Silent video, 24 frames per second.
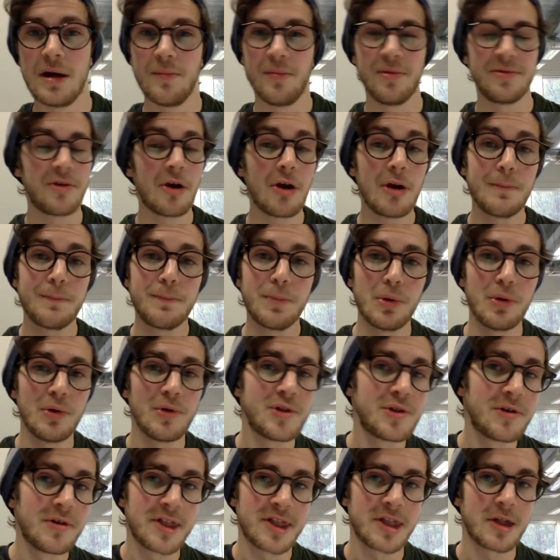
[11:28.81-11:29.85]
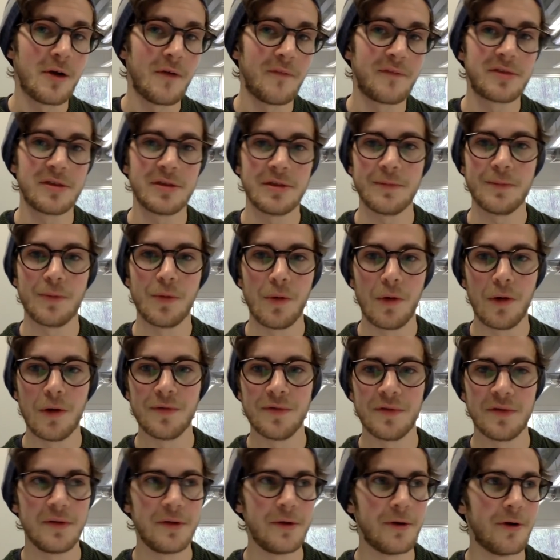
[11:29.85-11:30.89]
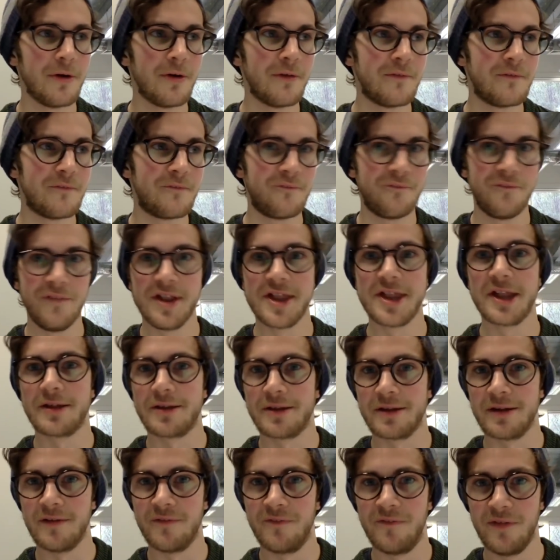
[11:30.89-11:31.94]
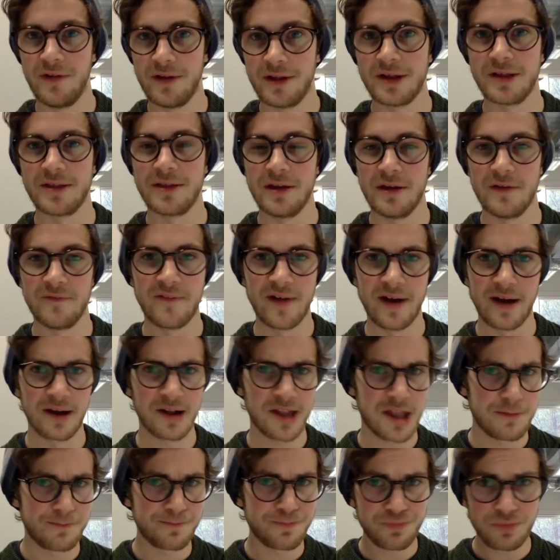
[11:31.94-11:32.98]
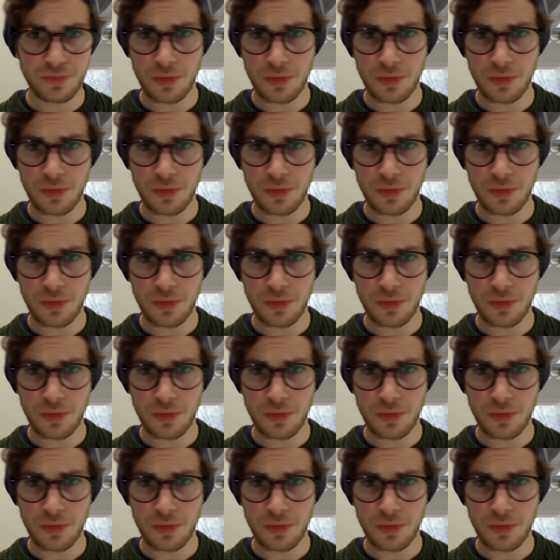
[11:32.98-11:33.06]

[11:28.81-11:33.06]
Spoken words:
but don't push yourself to the point that you're physically feeling the effects,